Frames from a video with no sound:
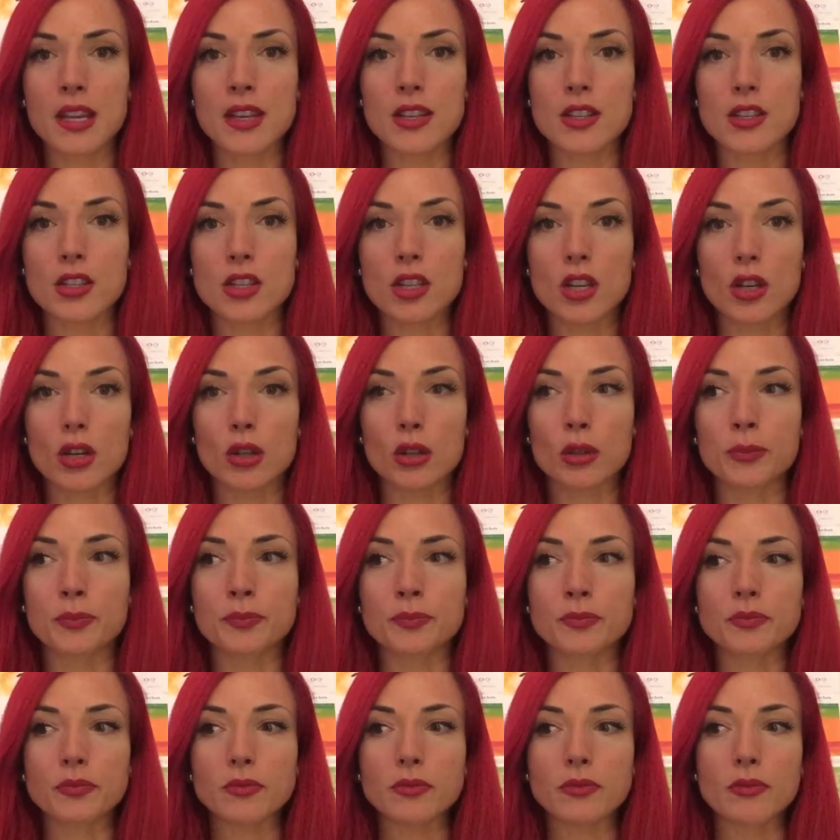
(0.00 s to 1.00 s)
So
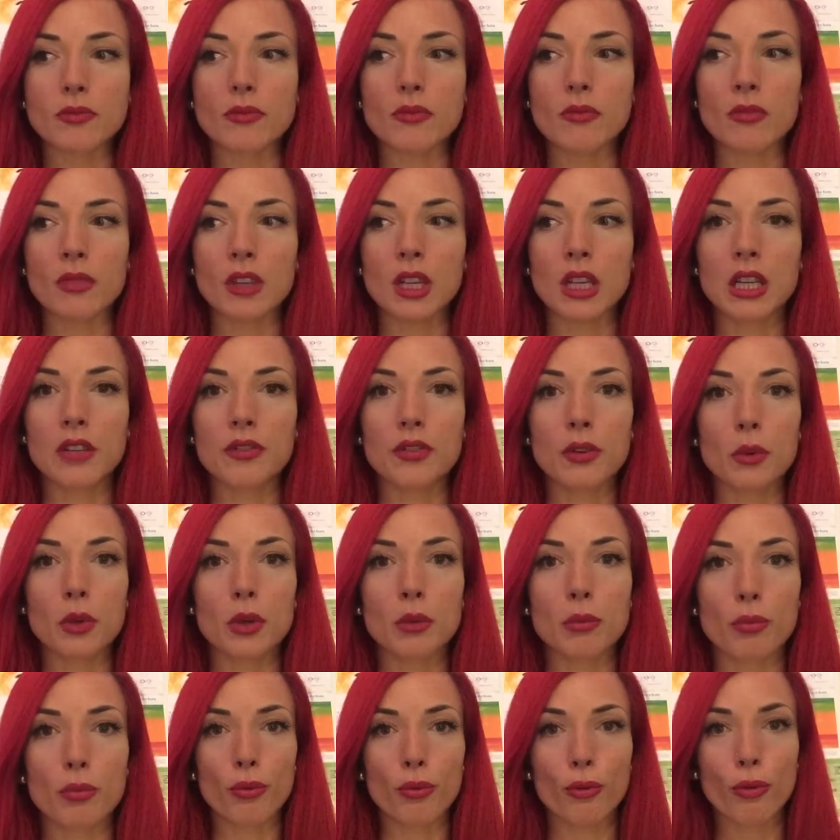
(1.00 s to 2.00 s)
if you want
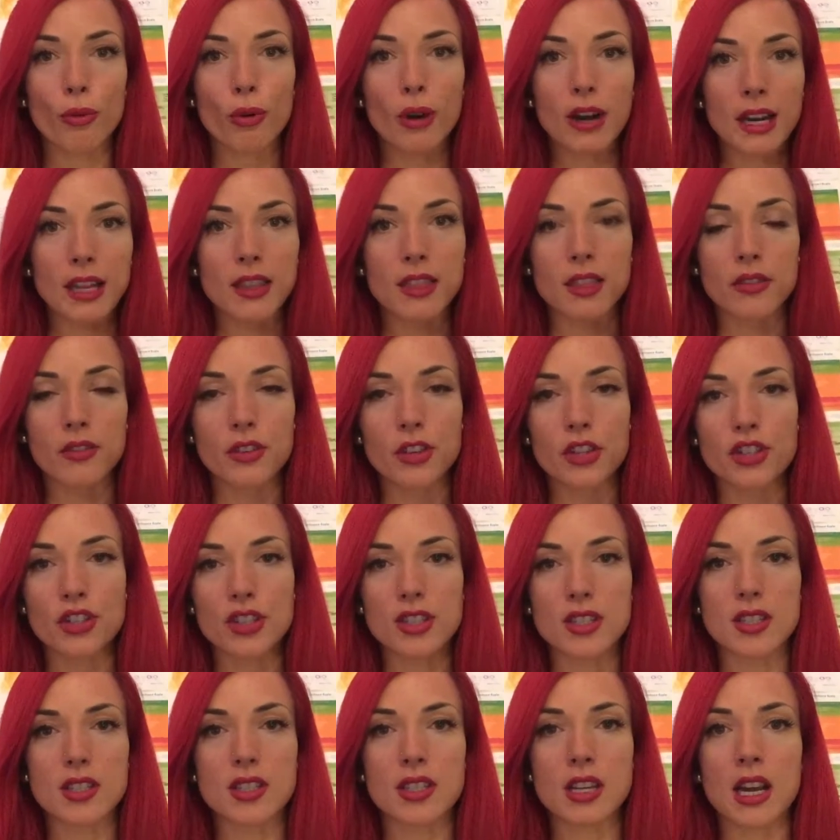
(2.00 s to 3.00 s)
break the
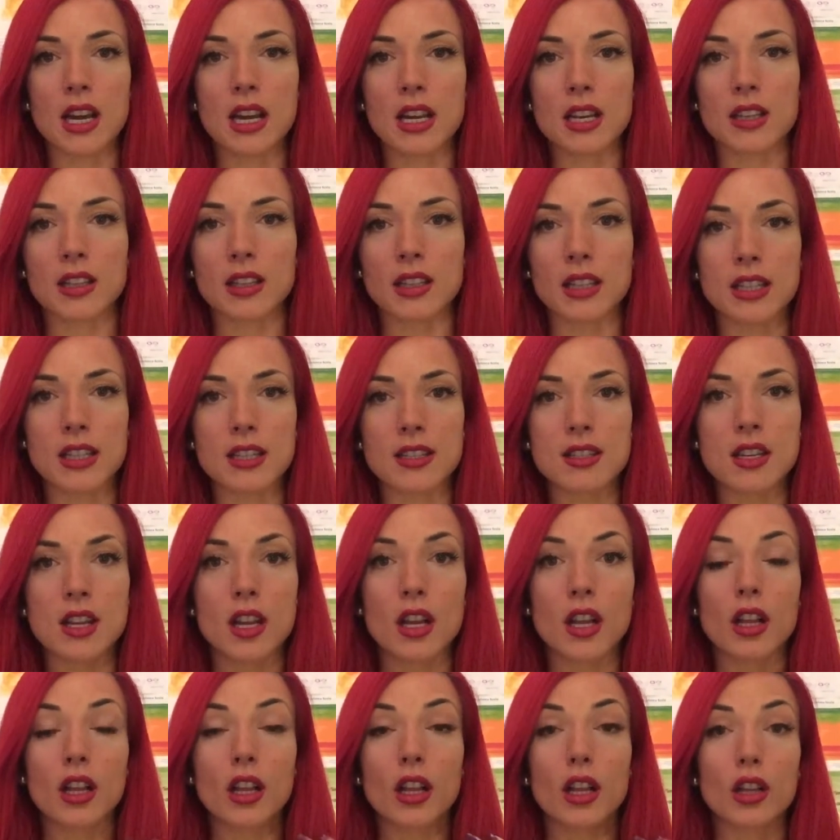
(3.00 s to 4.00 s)
vicious cycle, is
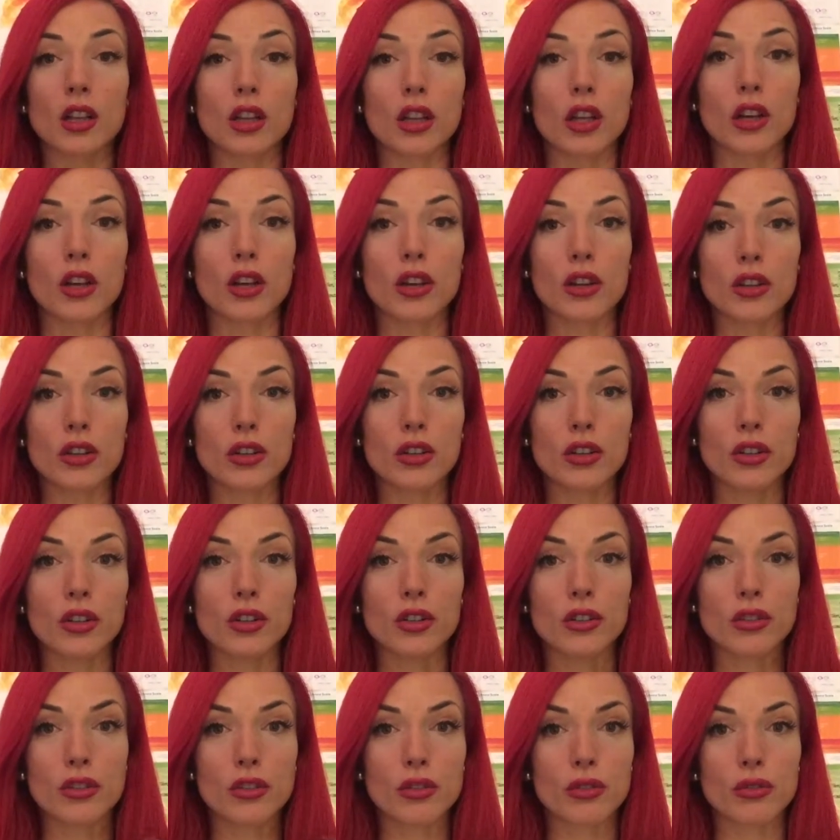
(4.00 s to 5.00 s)
learn
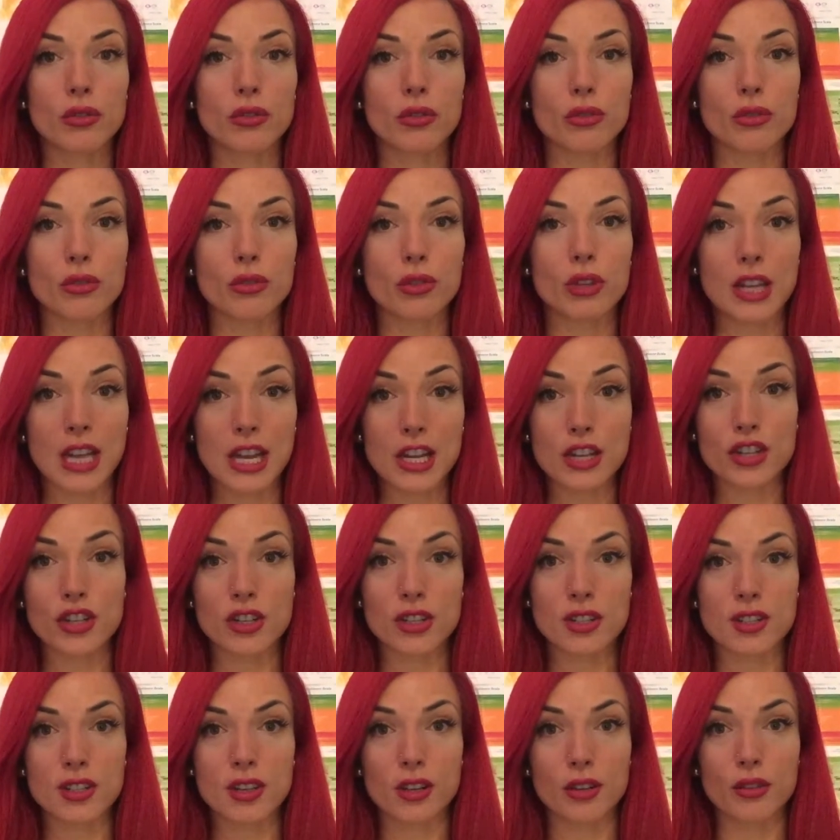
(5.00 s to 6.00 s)
to catch
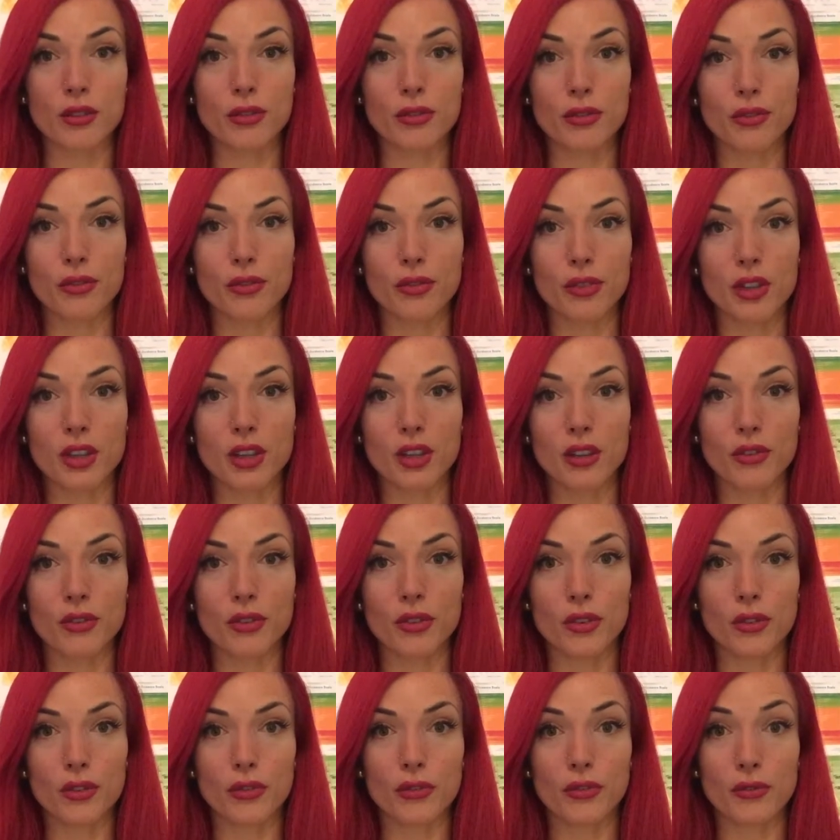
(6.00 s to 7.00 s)
yourself if
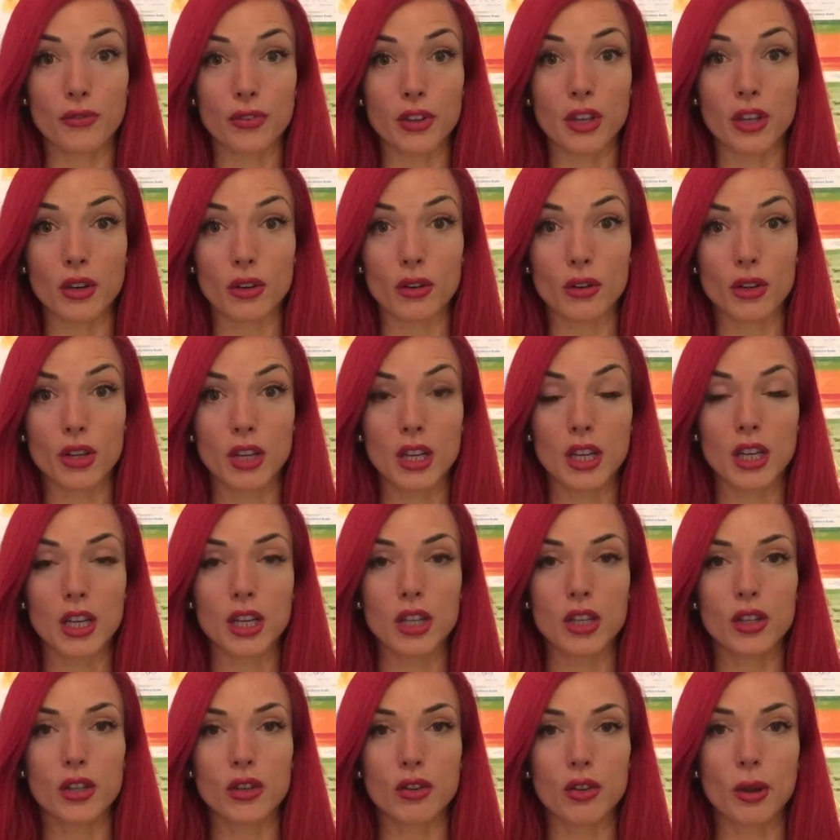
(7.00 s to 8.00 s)
you feel
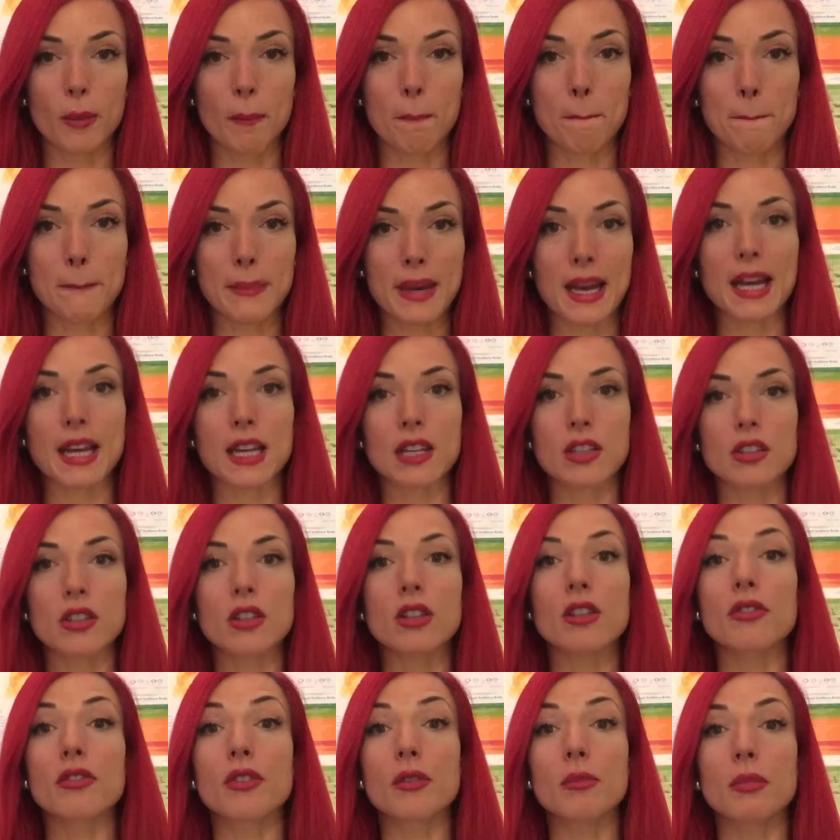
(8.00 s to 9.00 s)
you're going back into
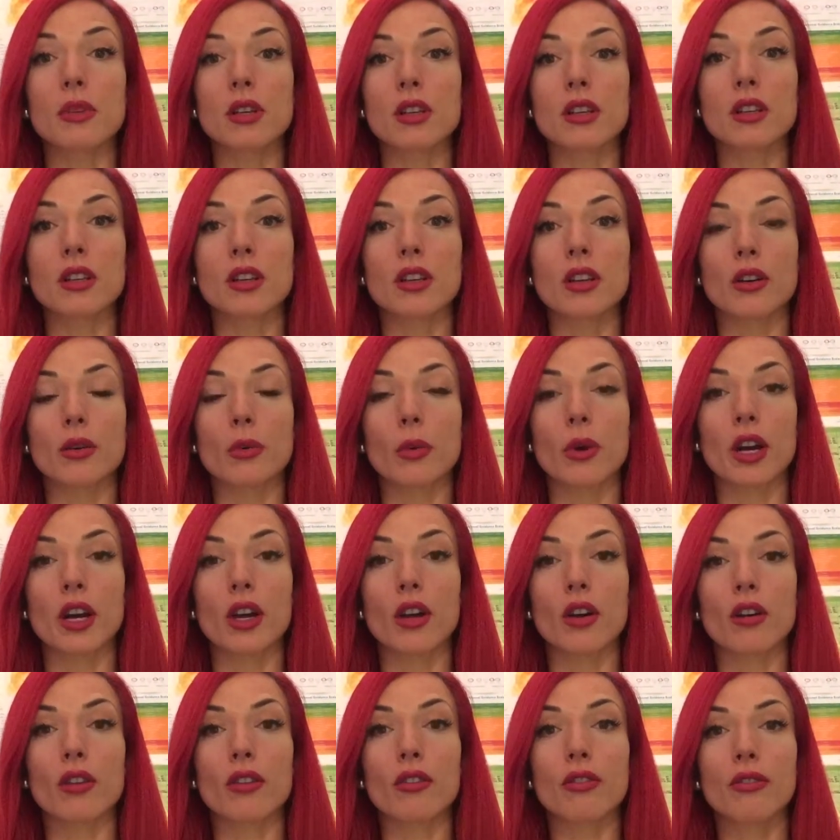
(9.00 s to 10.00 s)
the familiar way
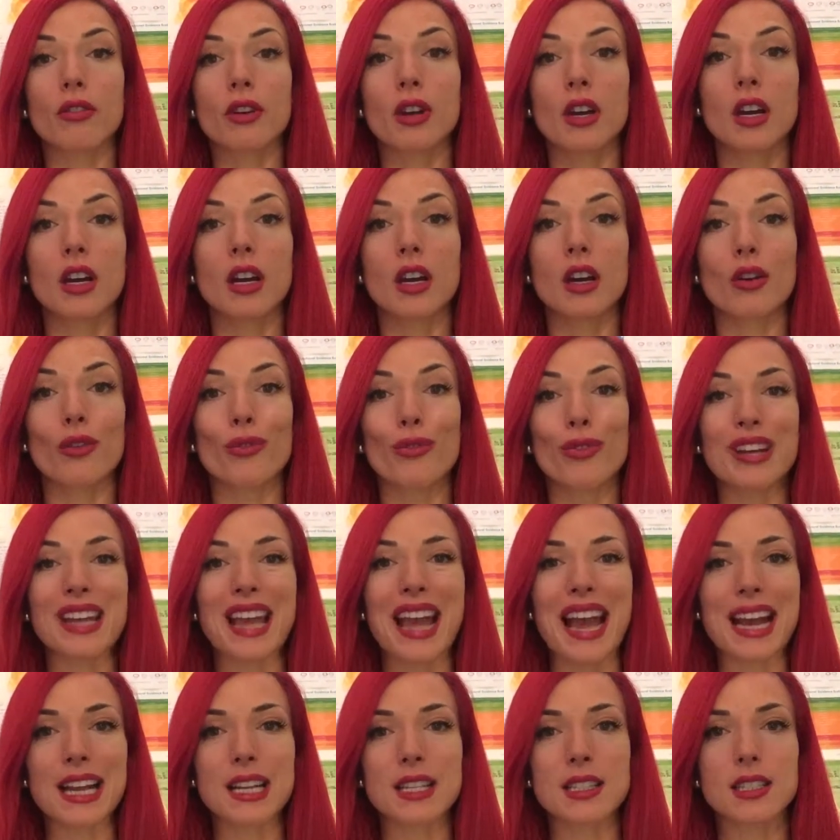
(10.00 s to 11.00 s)
of
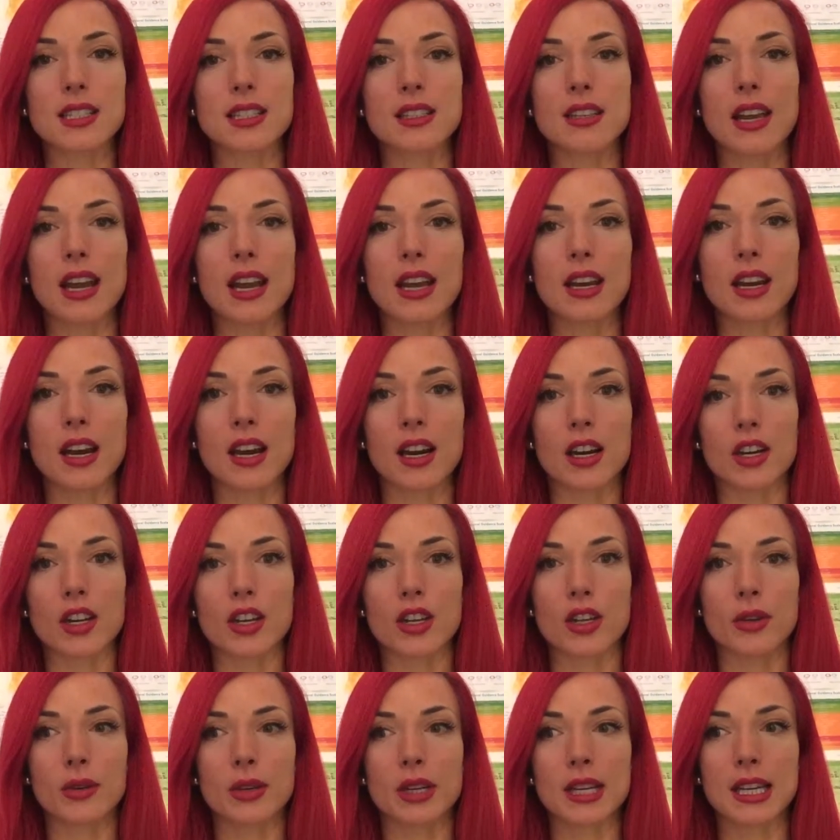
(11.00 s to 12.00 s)
reacting and
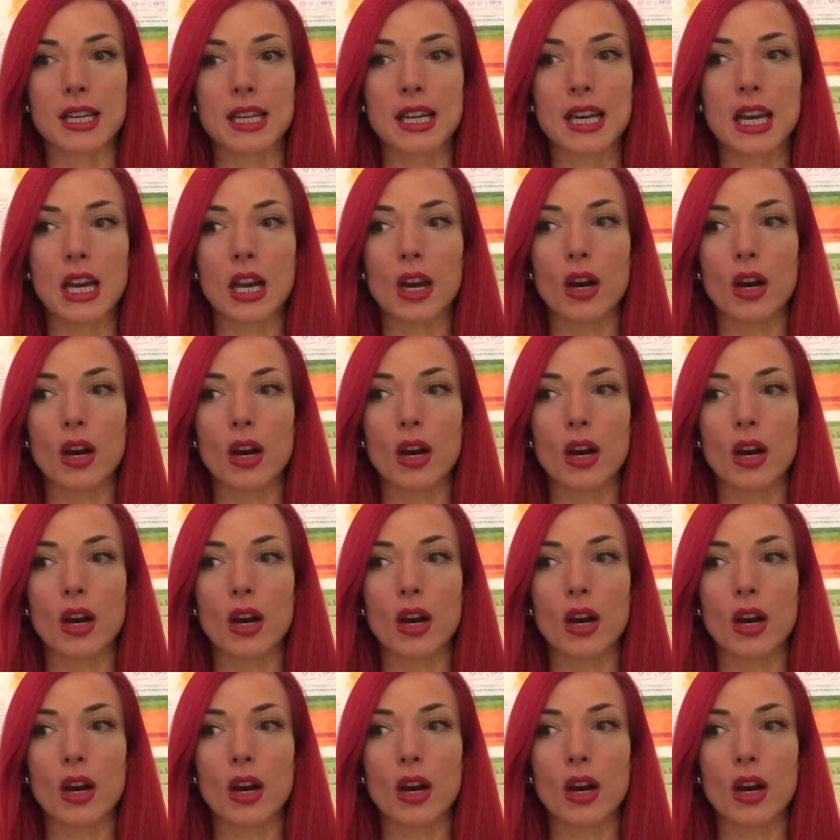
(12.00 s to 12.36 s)
arguing.